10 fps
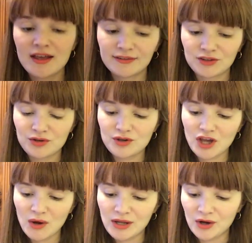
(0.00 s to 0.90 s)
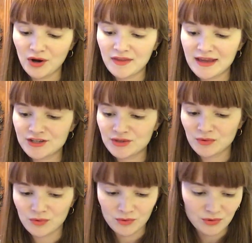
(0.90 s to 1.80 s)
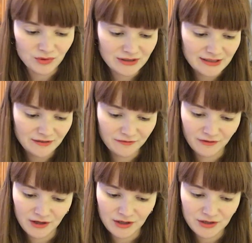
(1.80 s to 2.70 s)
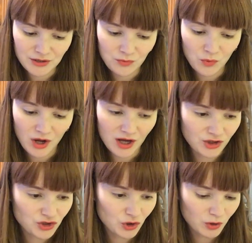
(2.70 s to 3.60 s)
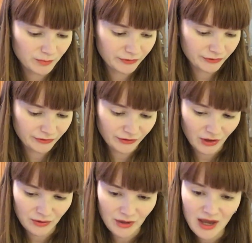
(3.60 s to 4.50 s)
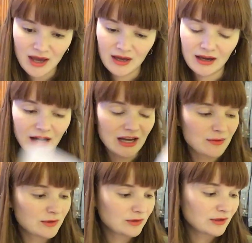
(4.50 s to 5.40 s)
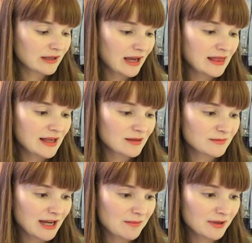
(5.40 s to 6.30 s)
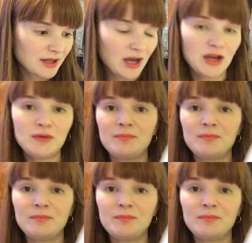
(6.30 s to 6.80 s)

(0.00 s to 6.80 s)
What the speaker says: So you can go along and they do all different workshops. So I will again link them down below,